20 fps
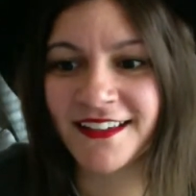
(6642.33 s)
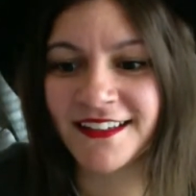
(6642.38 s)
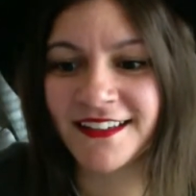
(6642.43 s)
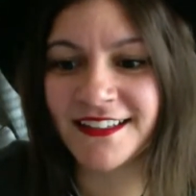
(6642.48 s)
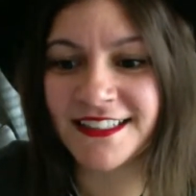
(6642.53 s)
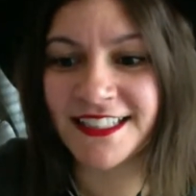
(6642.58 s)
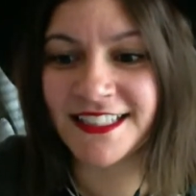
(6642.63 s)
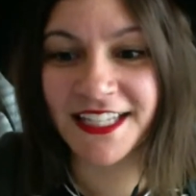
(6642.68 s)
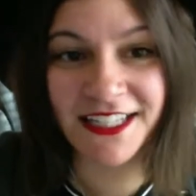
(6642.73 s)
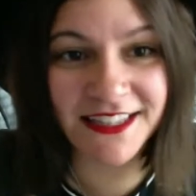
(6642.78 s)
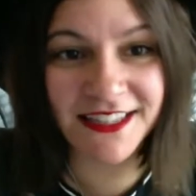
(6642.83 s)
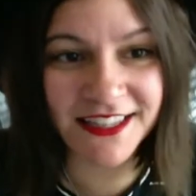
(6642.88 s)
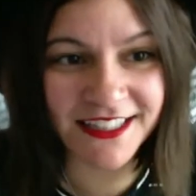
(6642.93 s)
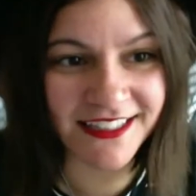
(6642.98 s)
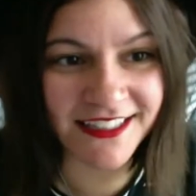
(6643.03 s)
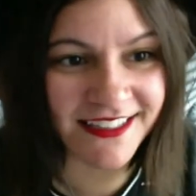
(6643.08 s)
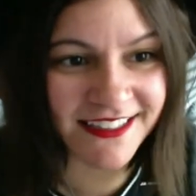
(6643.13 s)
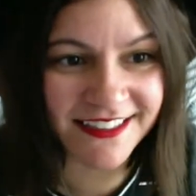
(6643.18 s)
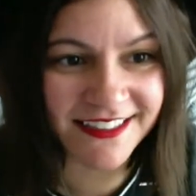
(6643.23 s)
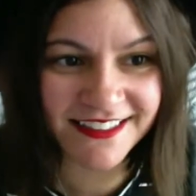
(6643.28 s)
did
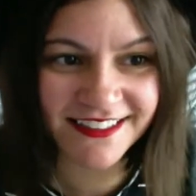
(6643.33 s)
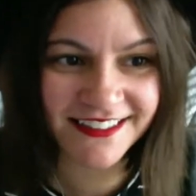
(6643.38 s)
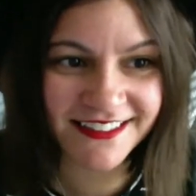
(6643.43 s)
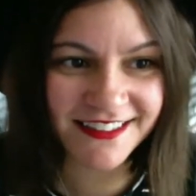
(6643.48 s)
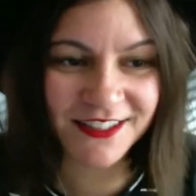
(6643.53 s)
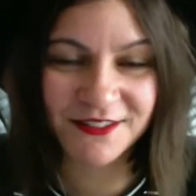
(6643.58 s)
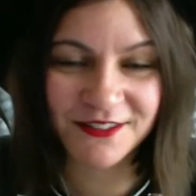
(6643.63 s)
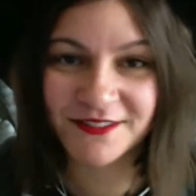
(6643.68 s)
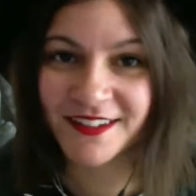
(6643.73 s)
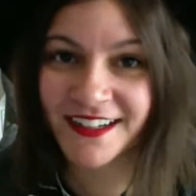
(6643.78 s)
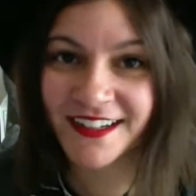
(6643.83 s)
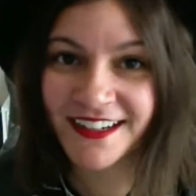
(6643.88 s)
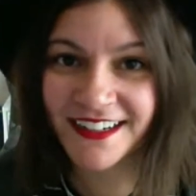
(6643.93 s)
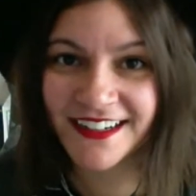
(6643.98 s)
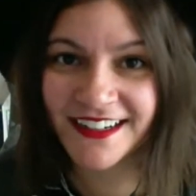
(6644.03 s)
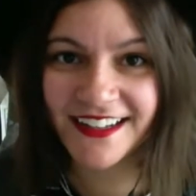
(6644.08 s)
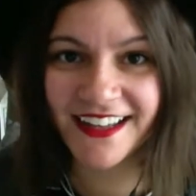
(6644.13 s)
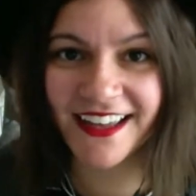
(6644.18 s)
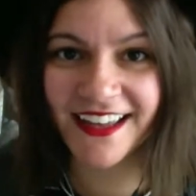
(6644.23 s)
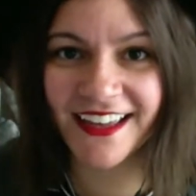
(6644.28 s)
the the
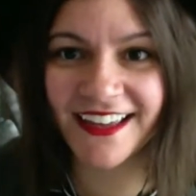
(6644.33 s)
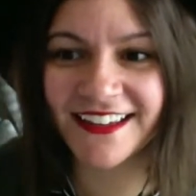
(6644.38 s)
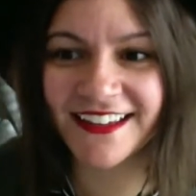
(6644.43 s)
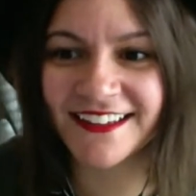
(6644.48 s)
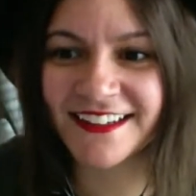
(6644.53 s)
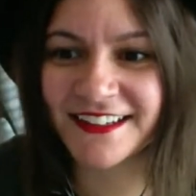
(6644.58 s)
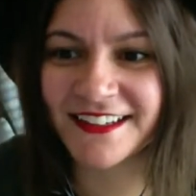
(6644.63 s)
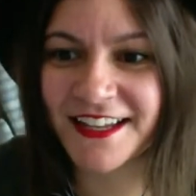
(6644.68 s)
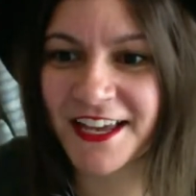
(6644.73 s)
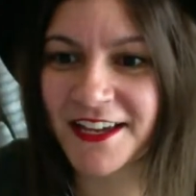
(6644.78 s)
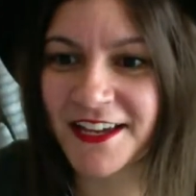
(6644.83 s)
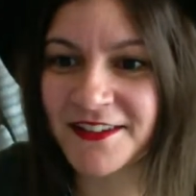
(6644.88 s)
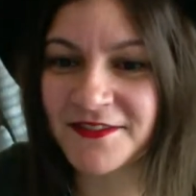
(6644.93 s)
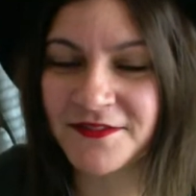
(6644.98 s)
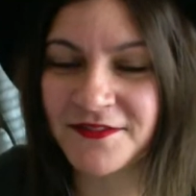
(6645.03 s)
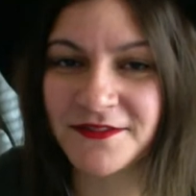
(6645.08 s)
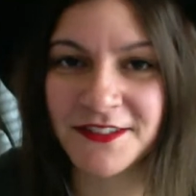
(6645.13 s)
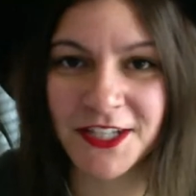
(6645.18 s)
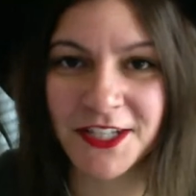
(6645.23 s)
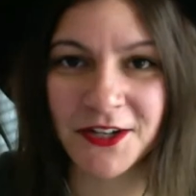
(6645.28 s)
work and have
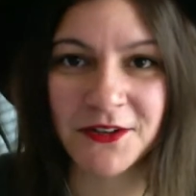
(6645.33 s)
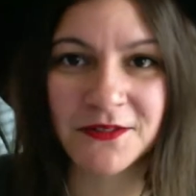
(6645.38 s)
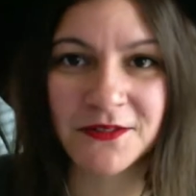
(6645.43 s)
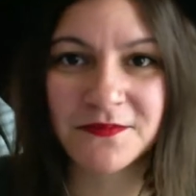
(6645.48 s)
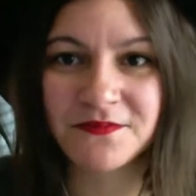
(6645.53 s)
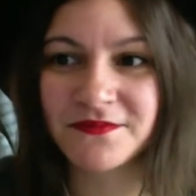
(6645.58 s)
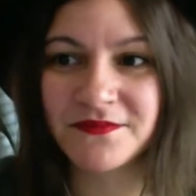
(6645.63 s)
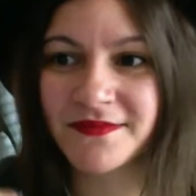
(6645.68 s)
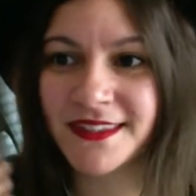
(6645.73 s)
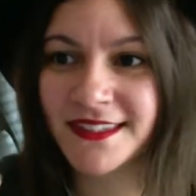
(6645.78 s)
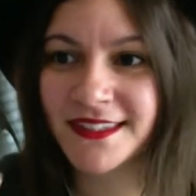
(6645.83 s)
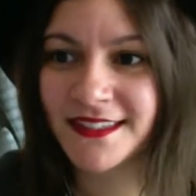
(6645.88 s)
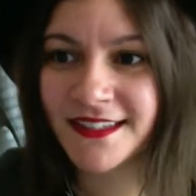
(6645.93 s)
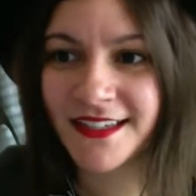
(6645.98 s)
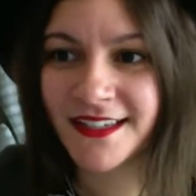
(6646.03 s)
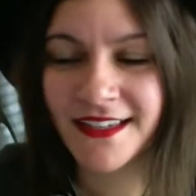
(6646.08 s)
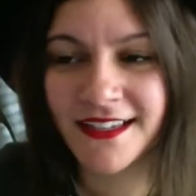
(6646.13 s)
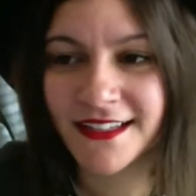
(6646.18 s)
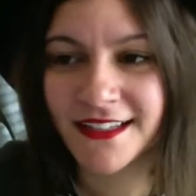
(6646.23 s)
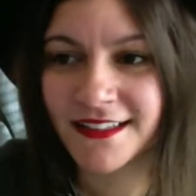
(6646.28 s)
you know
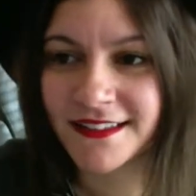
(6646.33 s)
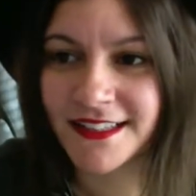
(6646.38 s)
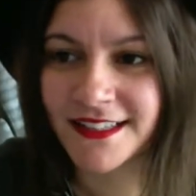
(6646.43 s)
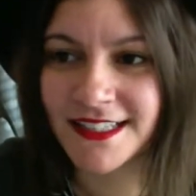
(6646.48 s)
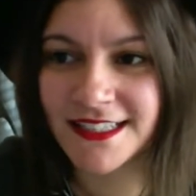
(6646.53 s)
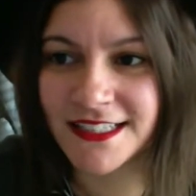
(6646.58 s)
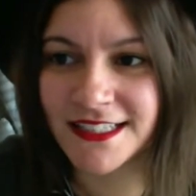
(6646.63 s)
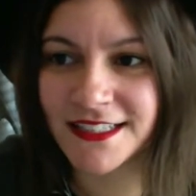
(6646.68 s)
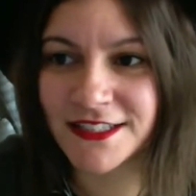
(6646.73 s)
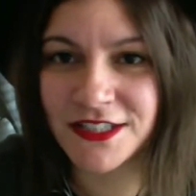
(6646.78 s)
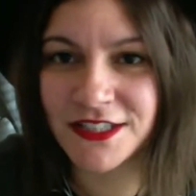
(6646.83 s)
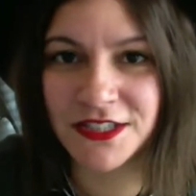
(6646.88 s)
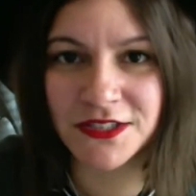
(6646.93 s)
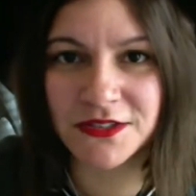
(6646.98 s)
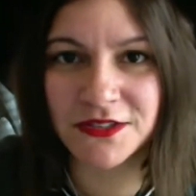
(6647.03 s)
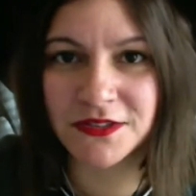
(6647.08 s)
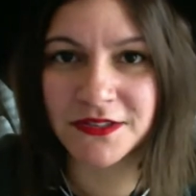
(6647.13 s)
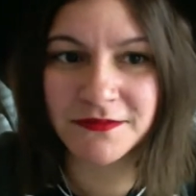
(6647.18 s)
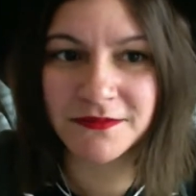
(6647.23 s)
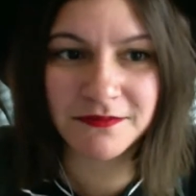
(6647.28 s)
listened
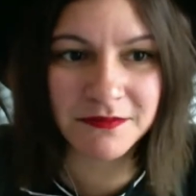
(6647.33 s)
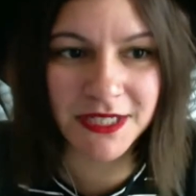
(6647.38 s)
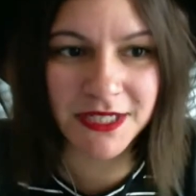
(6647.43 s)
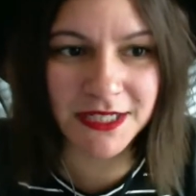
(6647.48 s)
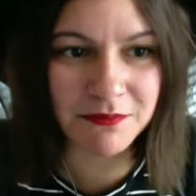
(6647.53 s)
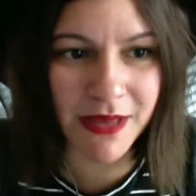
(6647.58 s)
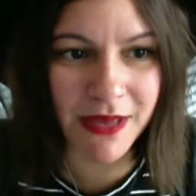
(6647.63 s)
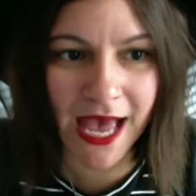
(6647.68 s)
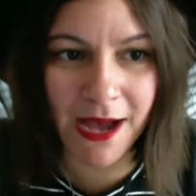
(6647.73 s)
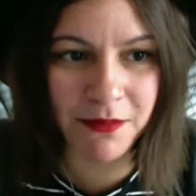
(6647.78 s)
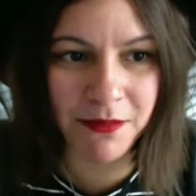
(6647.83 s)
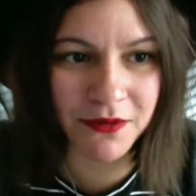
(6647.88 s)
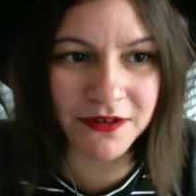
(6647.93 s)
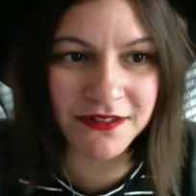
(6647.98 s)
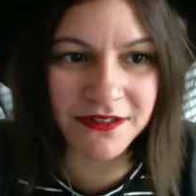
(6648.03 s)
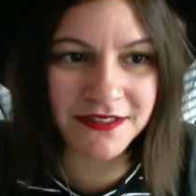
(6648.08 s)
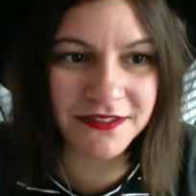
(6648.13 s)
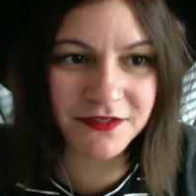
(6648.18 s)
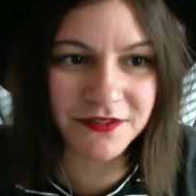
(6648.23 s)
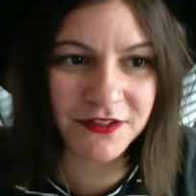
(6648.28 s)
to me
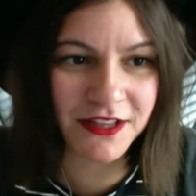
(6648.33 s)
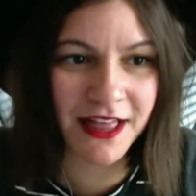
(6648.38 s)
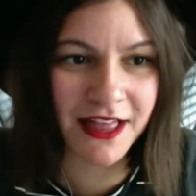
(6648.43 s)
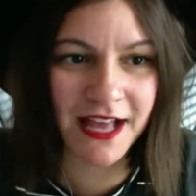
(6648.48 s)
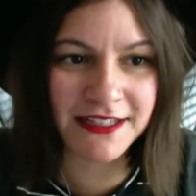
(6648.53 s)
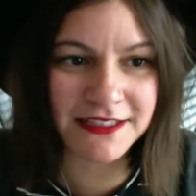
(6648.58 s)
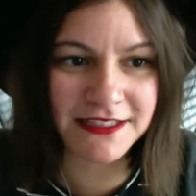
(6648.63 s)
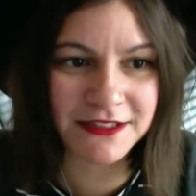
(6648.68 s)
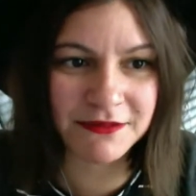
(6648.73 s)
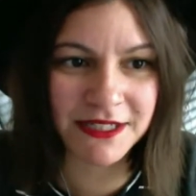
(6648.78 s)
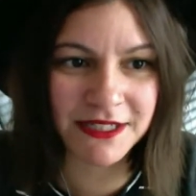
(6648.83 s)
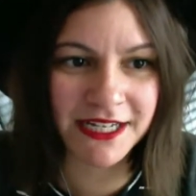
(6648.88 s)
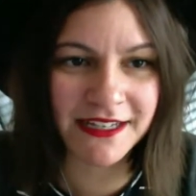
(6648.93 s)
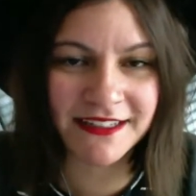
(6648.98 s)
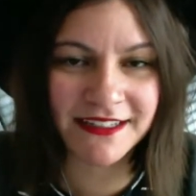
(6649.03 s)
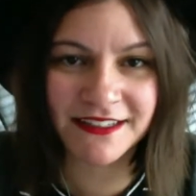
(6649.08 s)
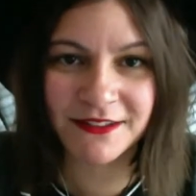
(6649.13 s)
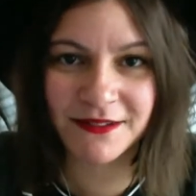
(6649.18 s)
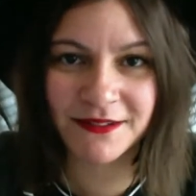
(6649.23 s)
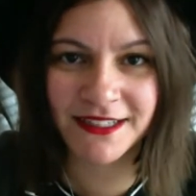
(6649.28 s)
babble for the last
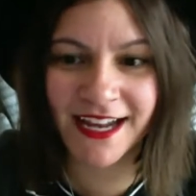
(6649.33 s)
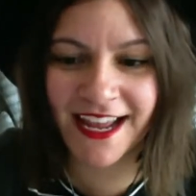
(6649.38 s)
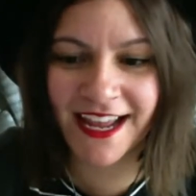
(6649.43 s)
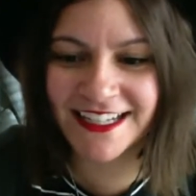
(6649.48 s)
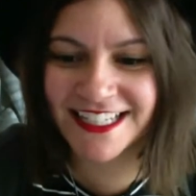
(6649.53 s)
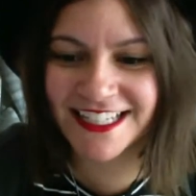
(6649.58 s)
three three days.